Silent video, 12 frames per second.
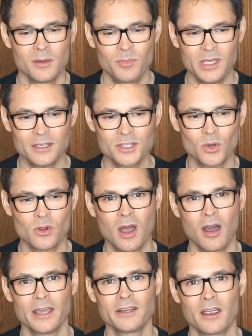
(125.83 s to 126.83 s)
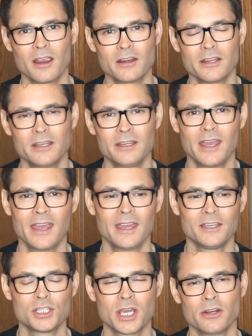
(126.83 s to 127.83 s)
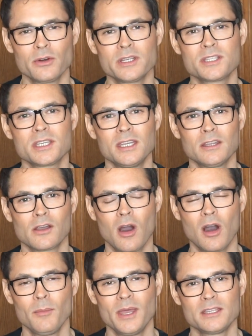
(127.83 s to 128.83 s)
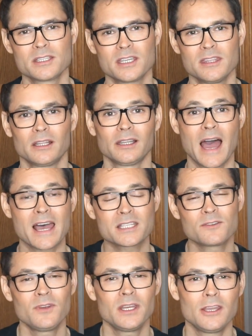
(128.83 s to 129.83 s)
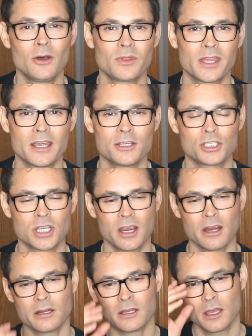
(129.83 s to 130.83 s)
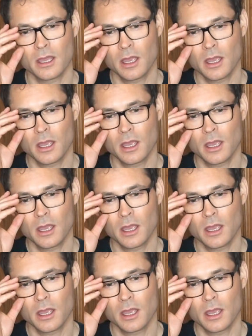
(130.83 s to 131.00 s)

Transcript: being so kind-hearted and generous in the comments in the last video that I shared.